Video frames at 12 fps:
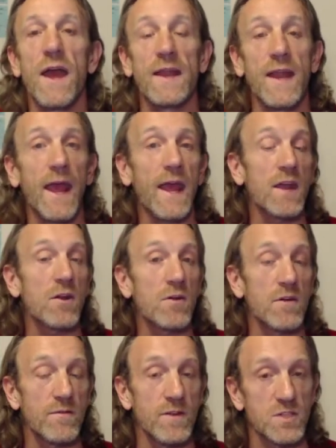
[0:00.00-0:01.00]
and anger,
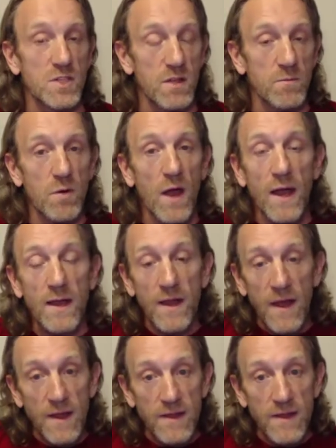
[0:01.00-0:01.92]
and eventually pride.